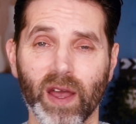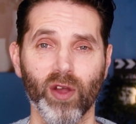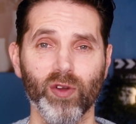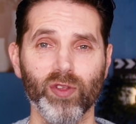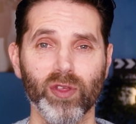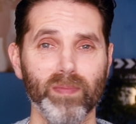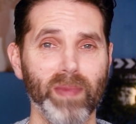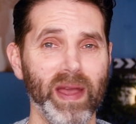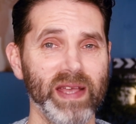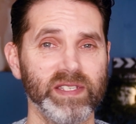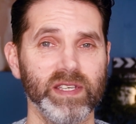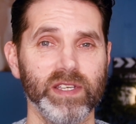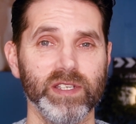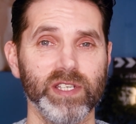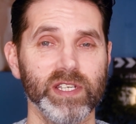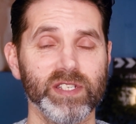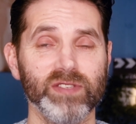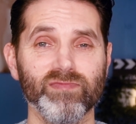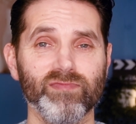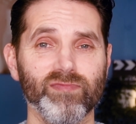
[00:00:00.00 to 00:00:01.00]
who the
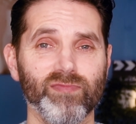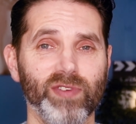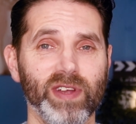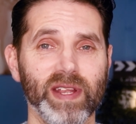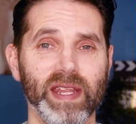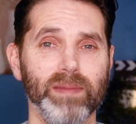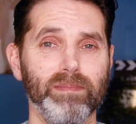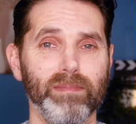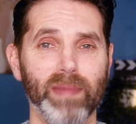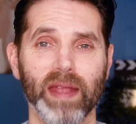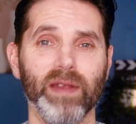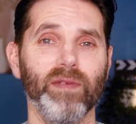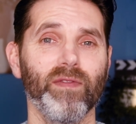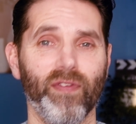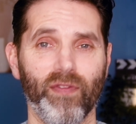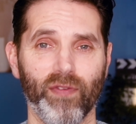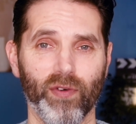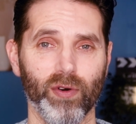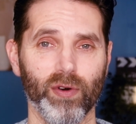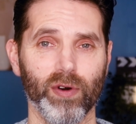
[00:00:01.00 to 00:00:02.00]
message isn't really meant
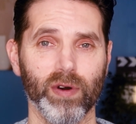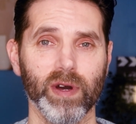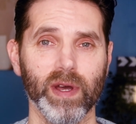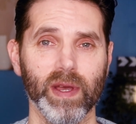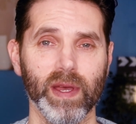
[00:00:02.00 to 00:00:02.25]
for.